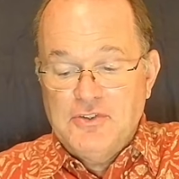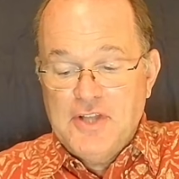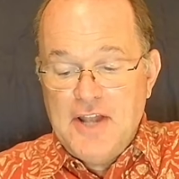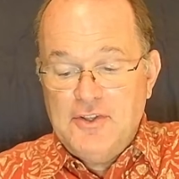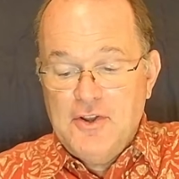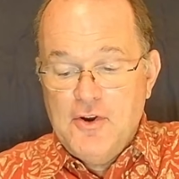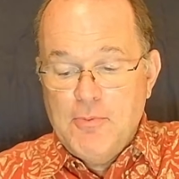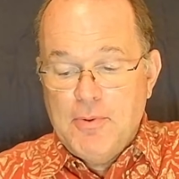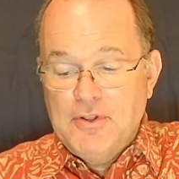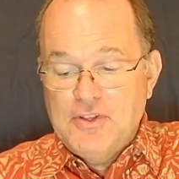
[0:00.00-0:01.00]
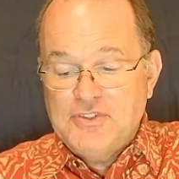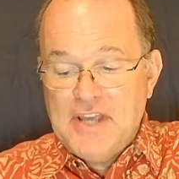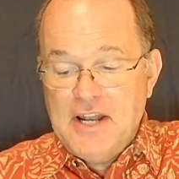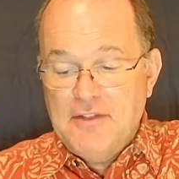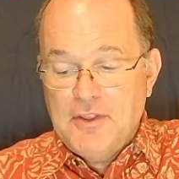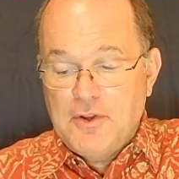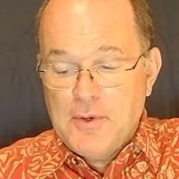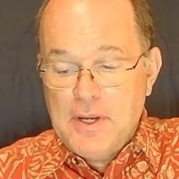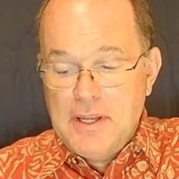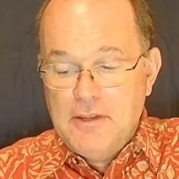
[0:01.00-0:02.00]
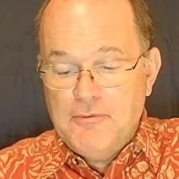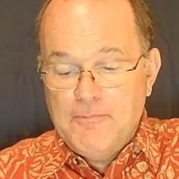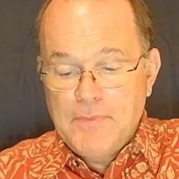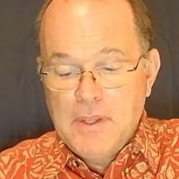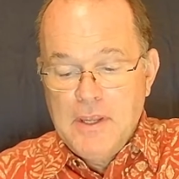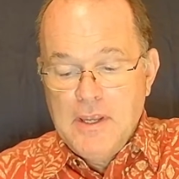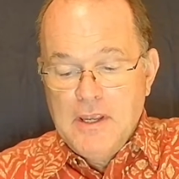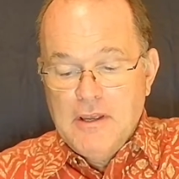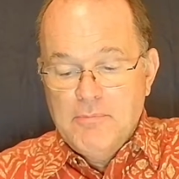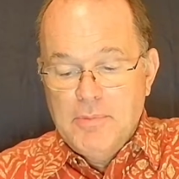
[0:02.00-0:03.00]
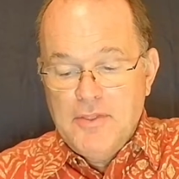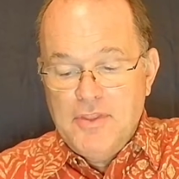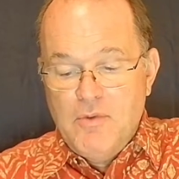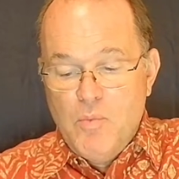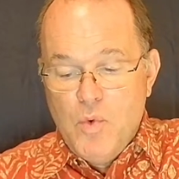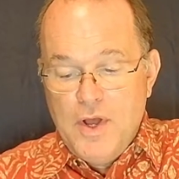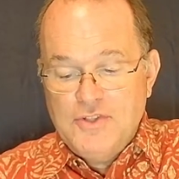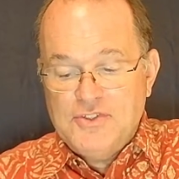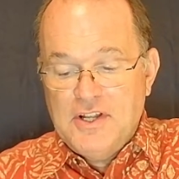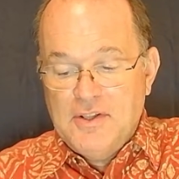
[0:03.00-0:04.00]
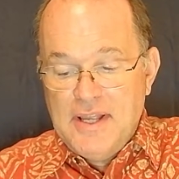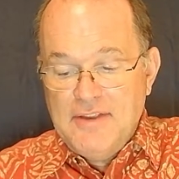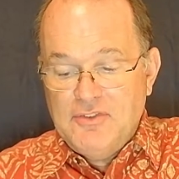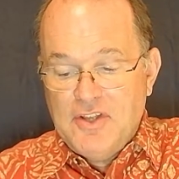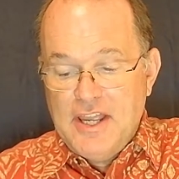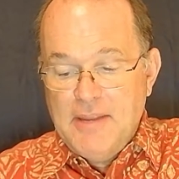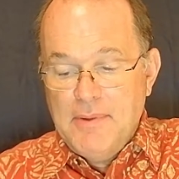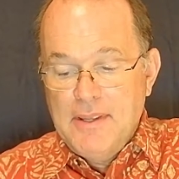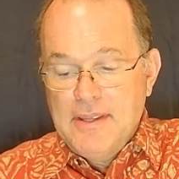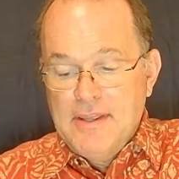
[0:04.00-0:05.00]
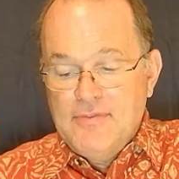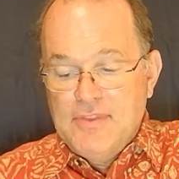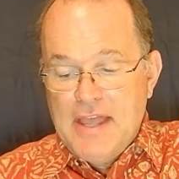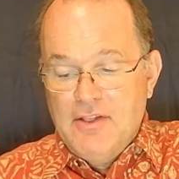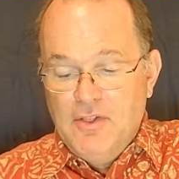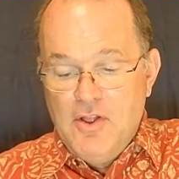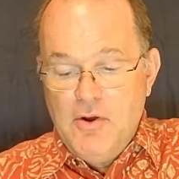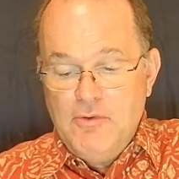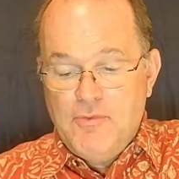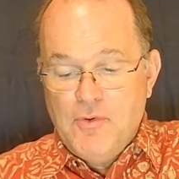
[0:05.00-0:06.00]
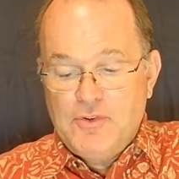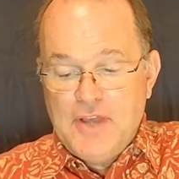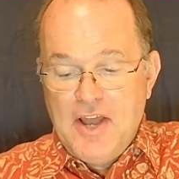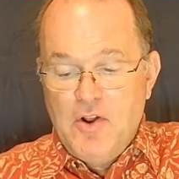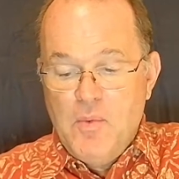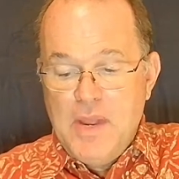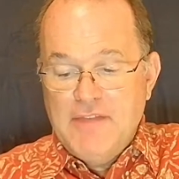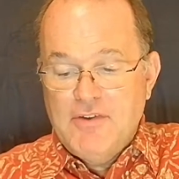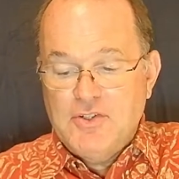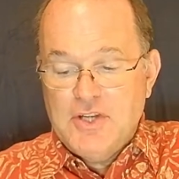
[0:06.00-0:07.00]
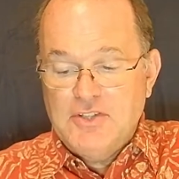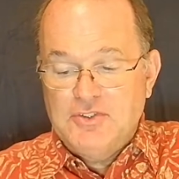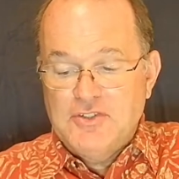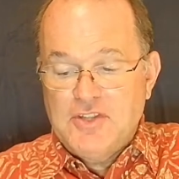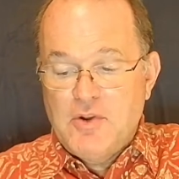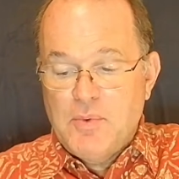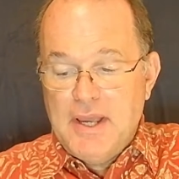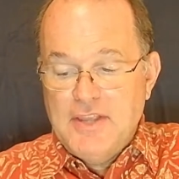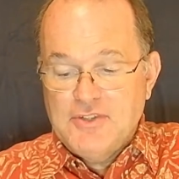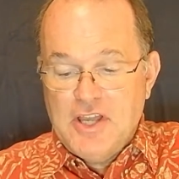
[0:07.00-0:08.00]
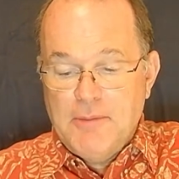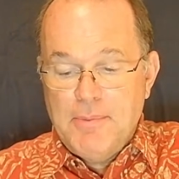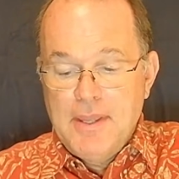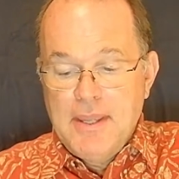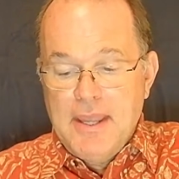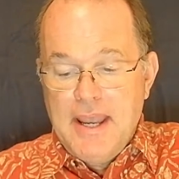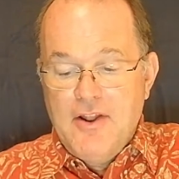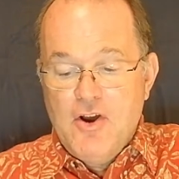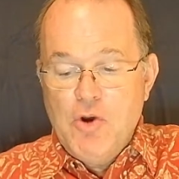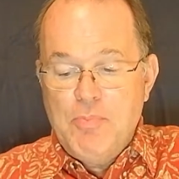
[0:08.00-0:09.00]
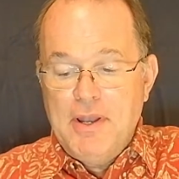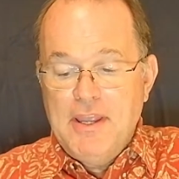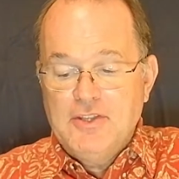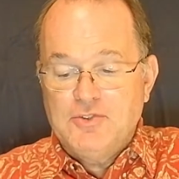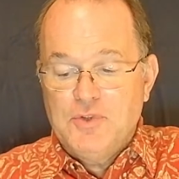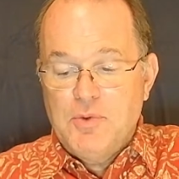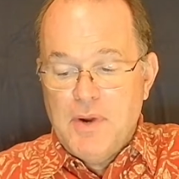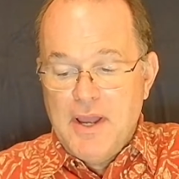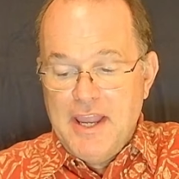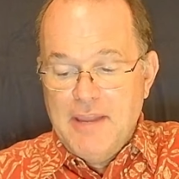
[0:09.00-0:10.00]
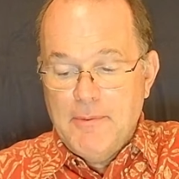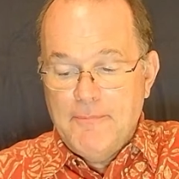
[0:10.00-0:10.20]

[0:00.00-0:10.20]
not to hope on the side of the grave, but then once in a lifetime, that longed for tidal wave of justice can rise up, and hope and history rhyme.